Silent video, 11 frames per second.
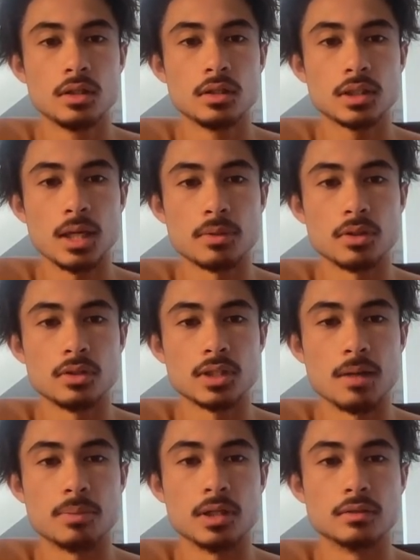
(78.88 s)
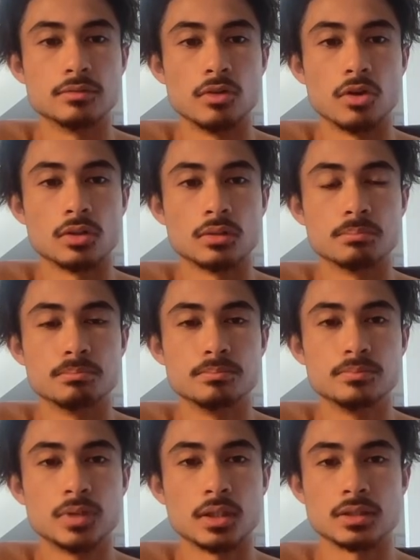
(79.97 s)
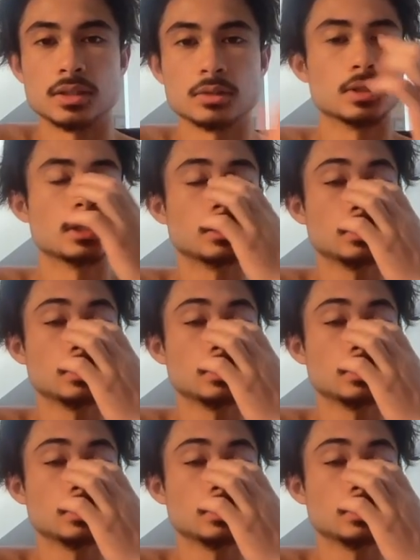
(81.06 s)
Get below, get above, long, target 618.